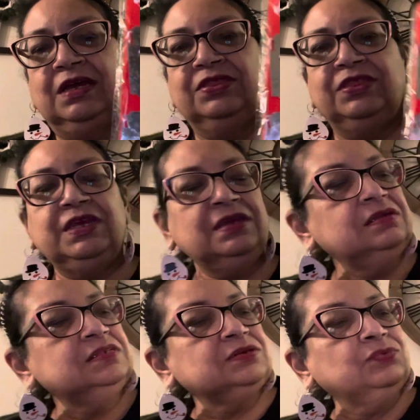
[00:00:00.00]

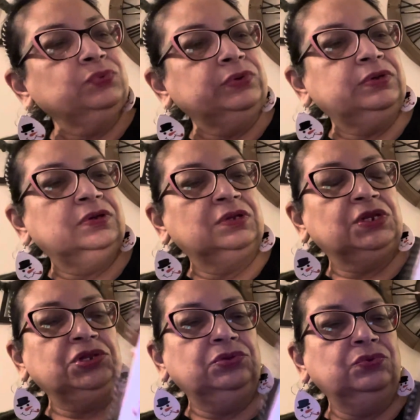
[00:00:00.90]
These were
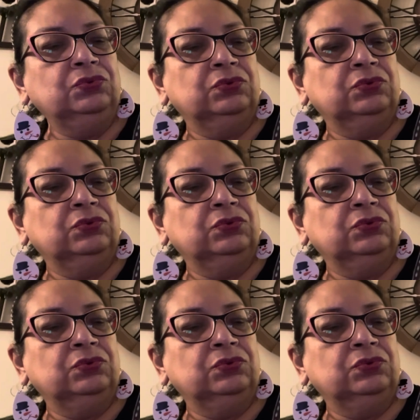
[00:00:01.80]
new,